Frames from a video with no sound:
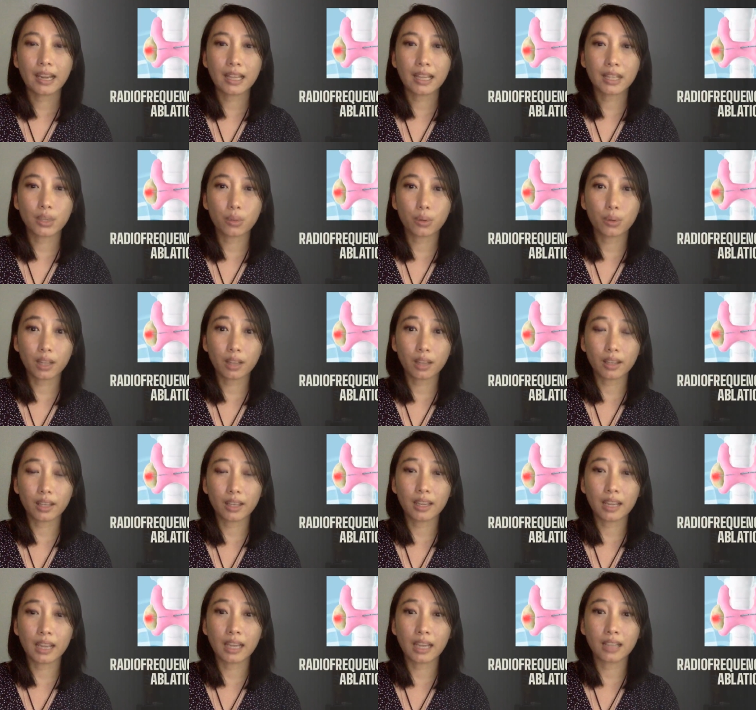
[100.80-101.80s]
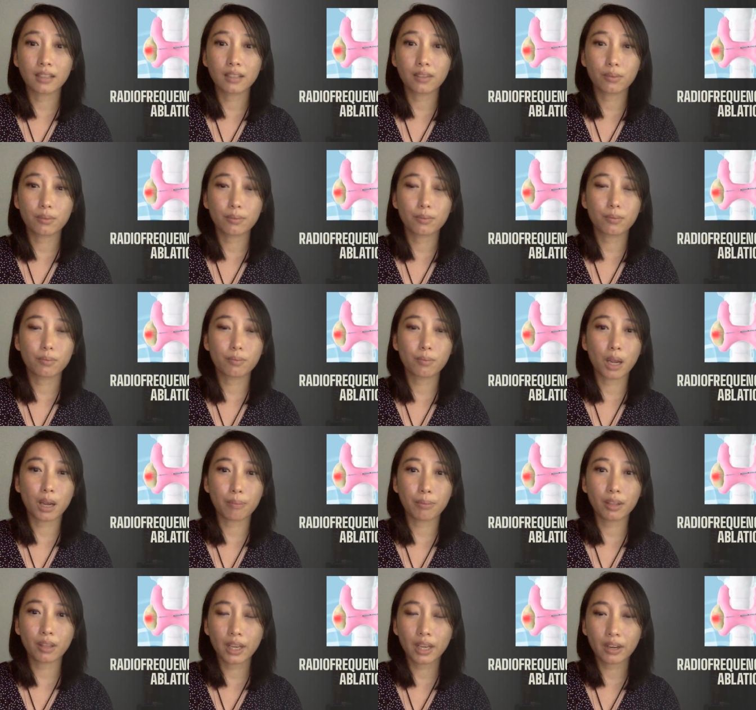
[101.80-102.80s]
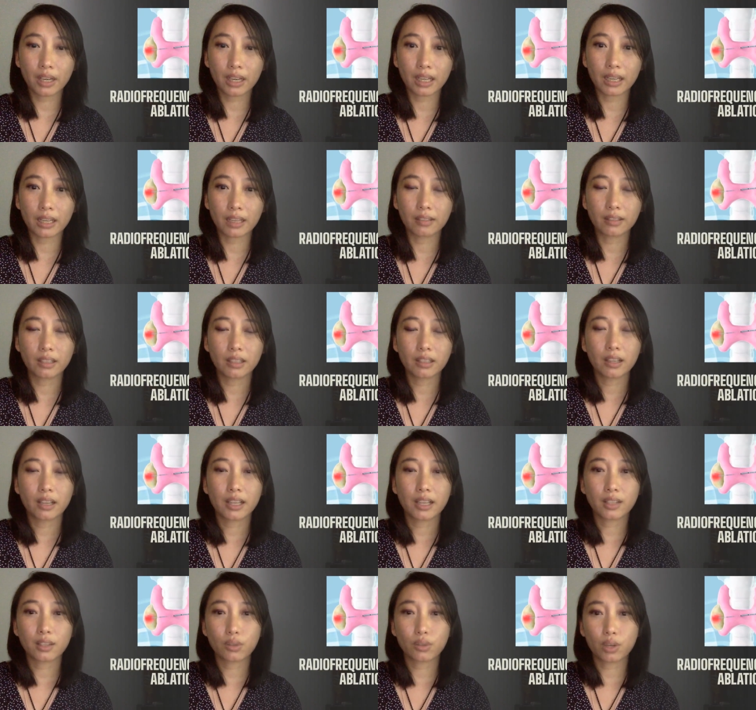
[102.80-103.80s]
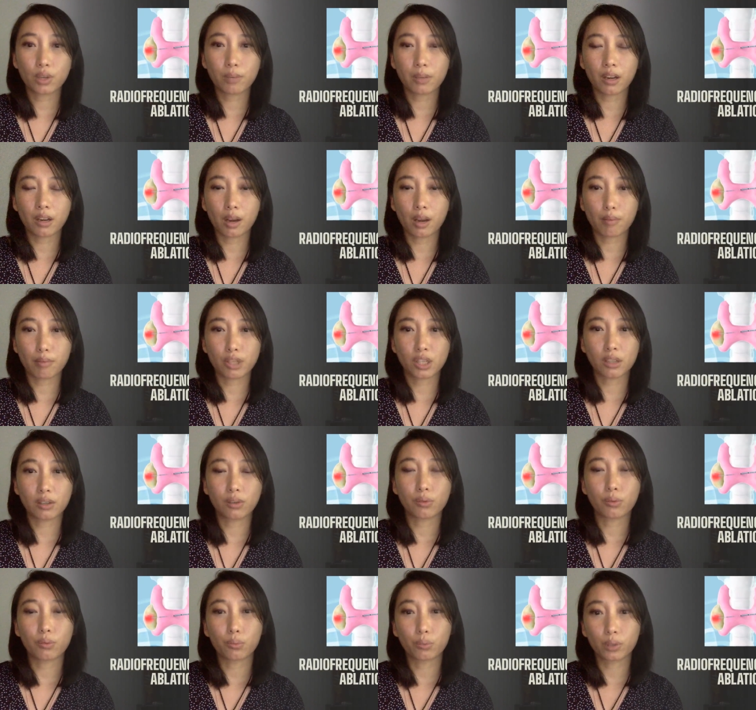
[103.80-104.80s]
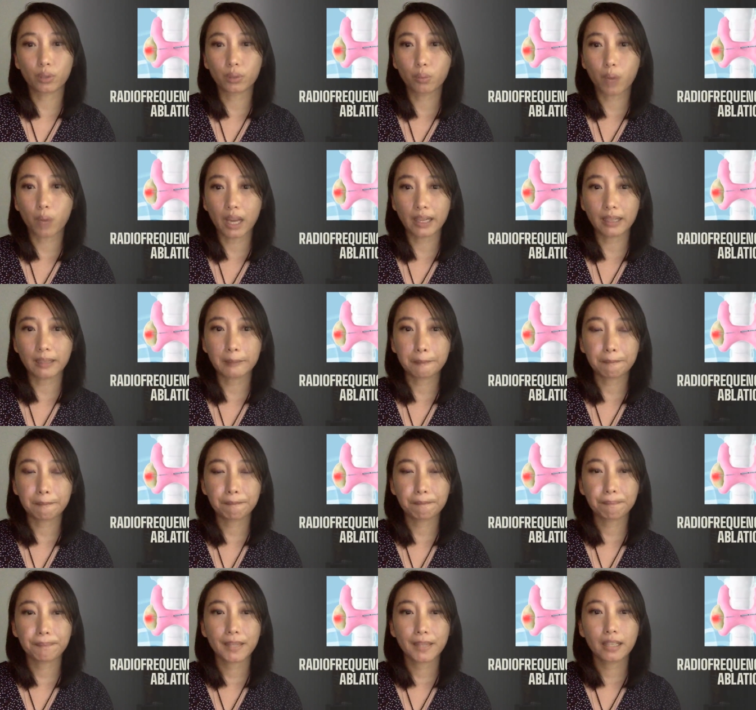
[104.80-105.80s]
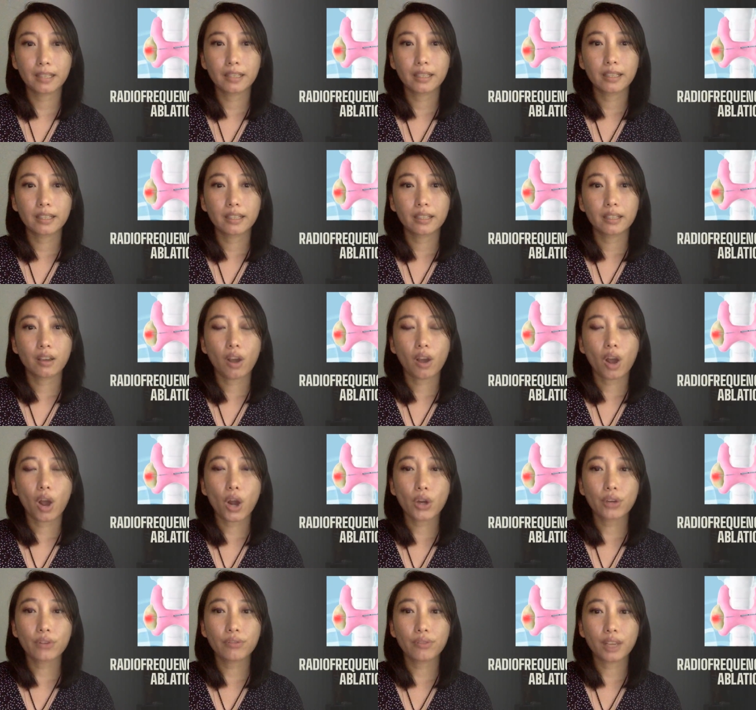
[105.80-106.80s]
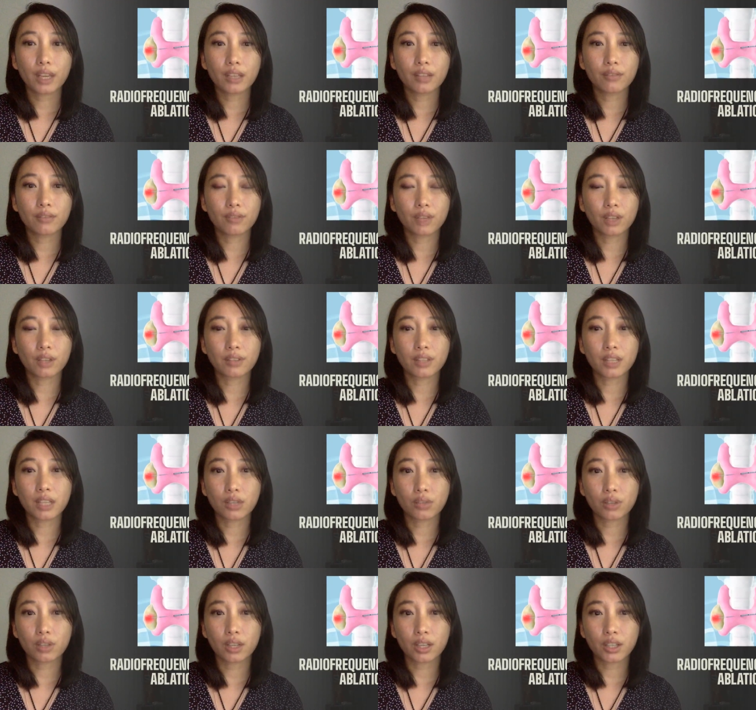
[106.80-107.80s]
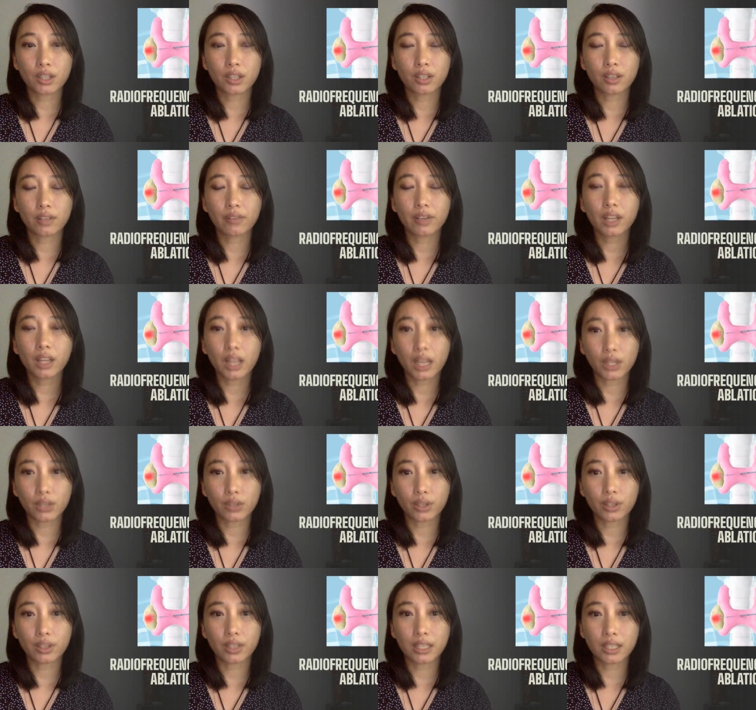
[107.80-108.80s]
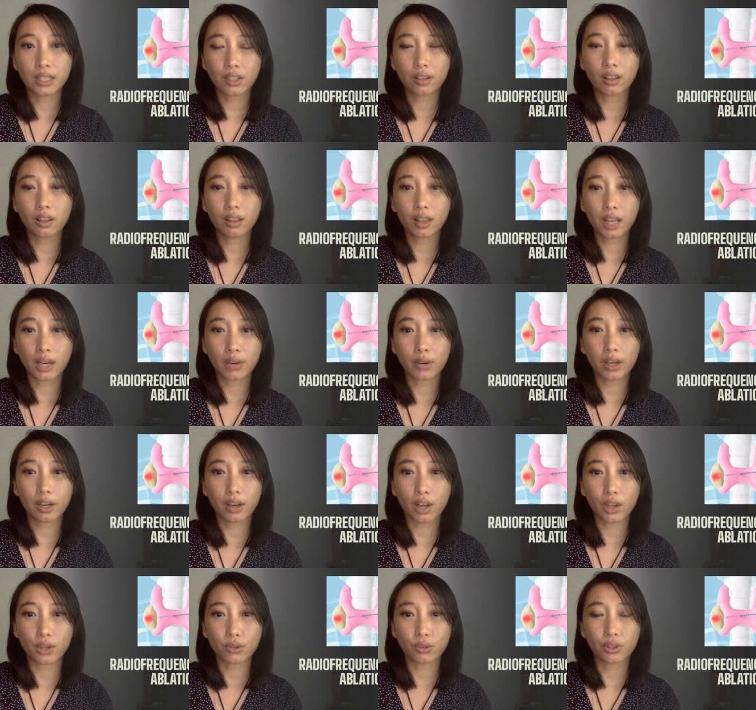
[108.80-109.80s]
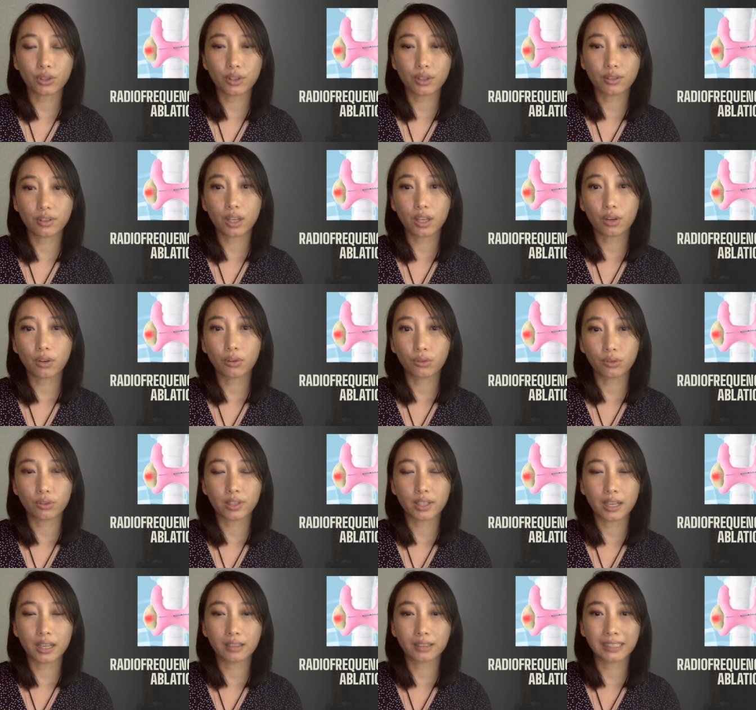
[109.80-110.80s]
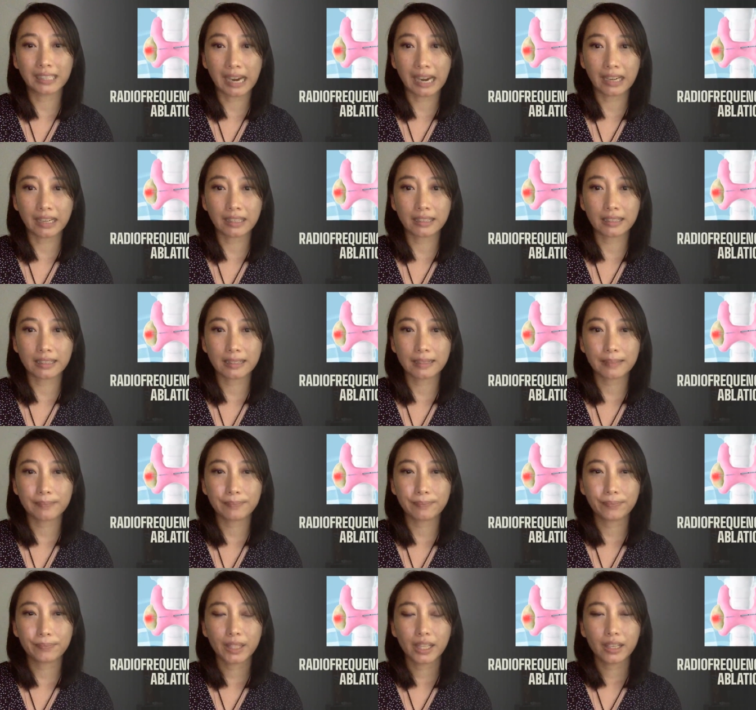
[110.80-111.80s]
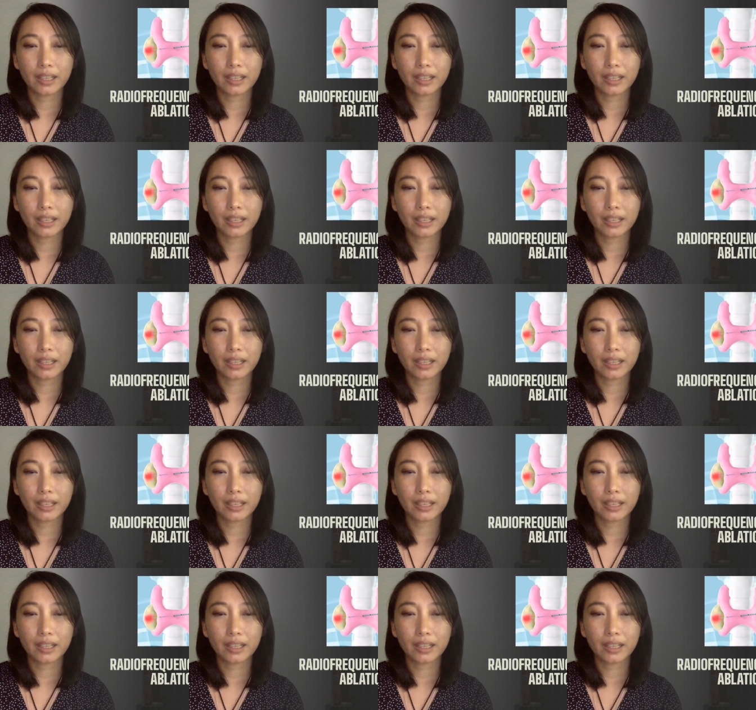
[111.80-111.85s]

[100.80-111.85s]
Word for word: and has quickly gained popularity as a treatment option worldwide. RFA involves the introduction of an electrode into the thyroid nodule using ultrasound guidance.